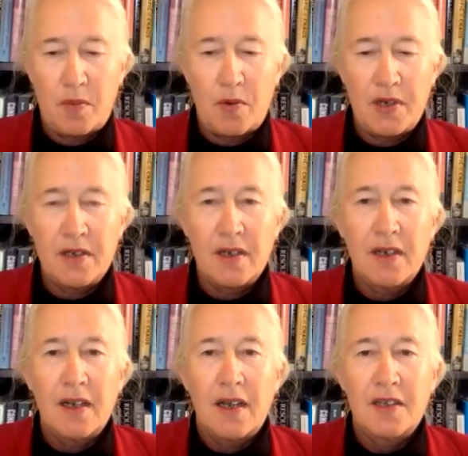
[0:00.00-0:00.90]
point
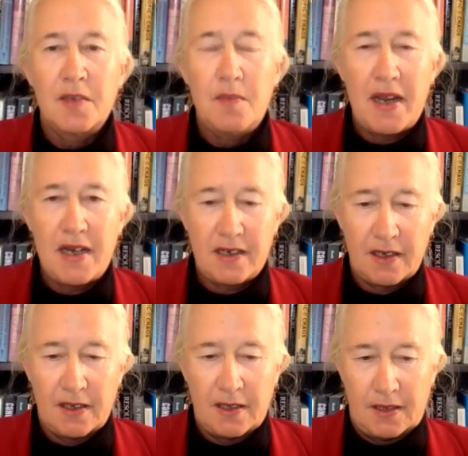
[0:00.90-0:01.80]
to make
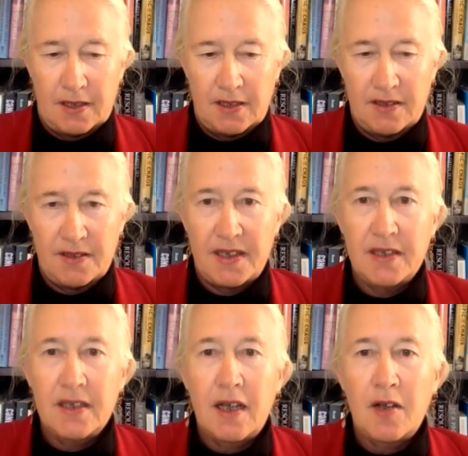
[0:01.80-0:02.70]
is
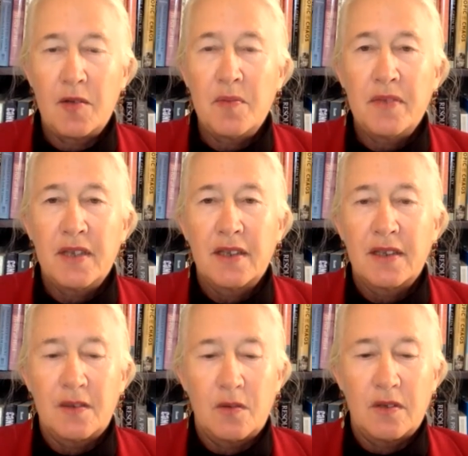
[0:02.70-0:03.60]
that um,
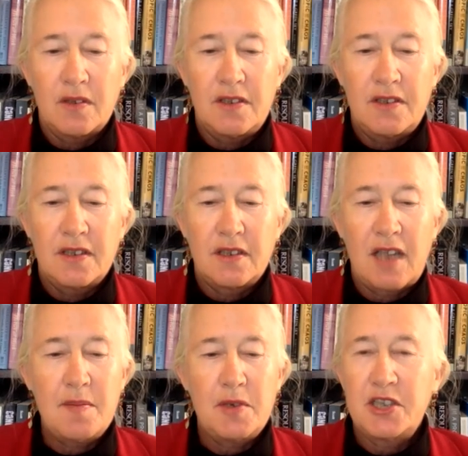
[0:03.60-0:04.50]

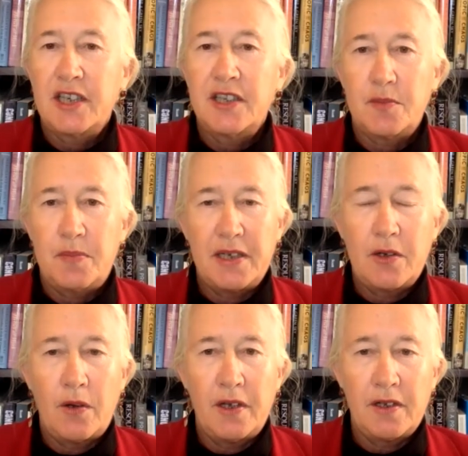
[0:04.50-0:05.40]
climate change and peak
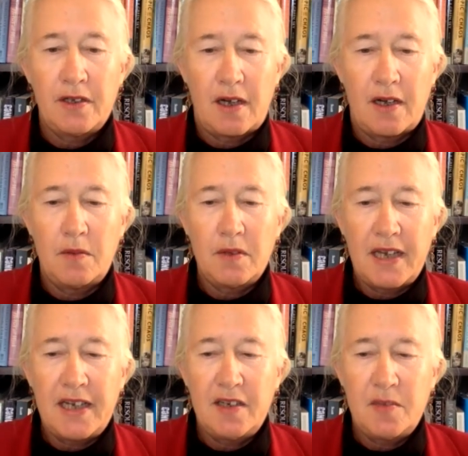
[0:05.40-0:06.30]
oil are
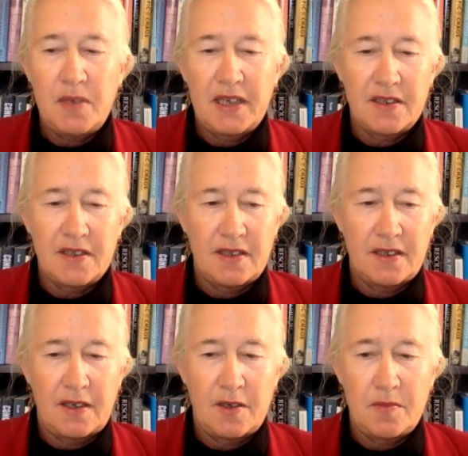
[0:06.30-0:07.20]
related because,
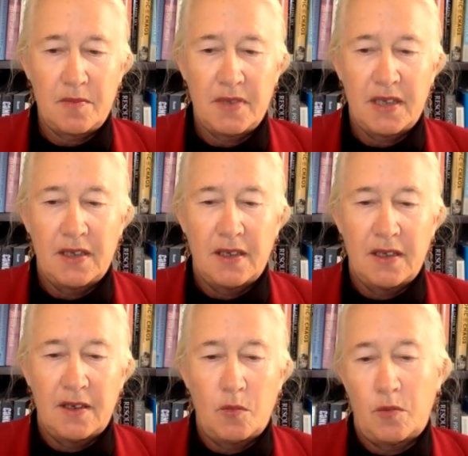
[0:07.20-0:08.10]
um,
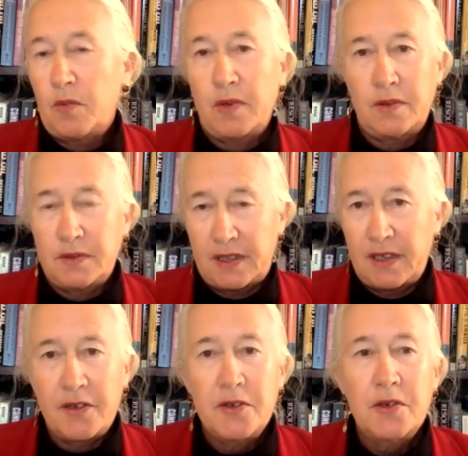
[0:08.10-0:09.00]
well, and
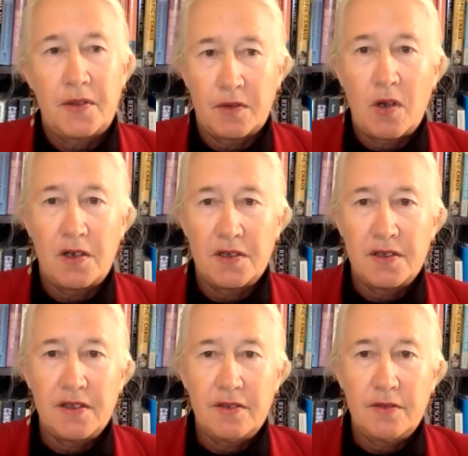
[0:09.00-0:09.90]
other th-
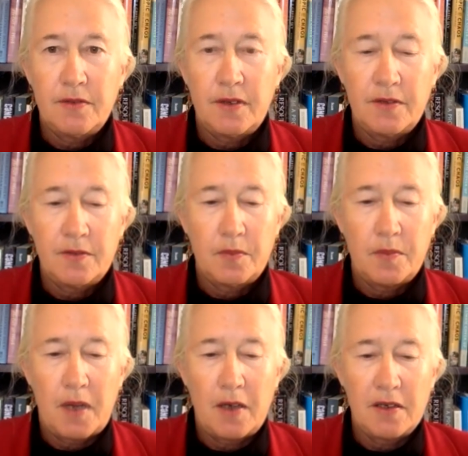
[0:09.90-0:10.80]
causes of, of
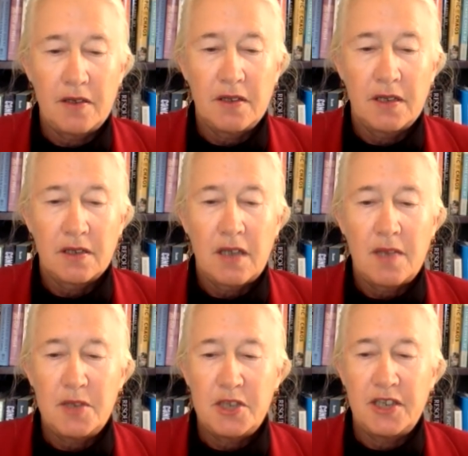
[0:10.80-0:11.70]
uh,
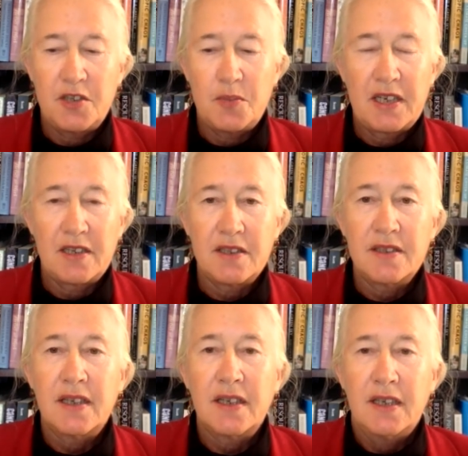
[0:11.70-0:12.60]
climate change,
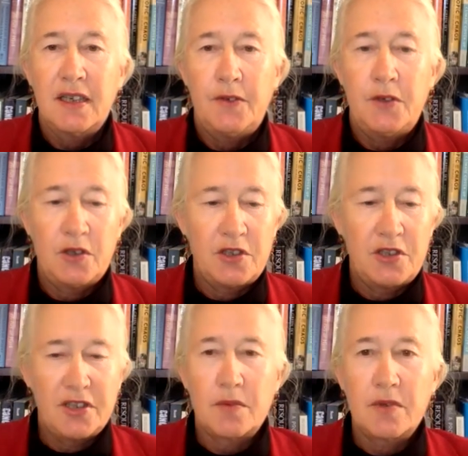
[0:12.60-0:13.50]
because if you could
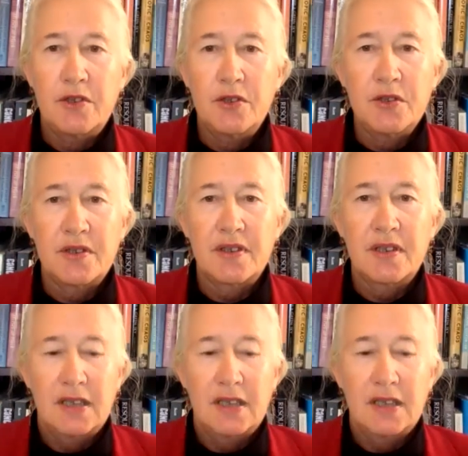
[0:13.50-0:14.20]
just reduce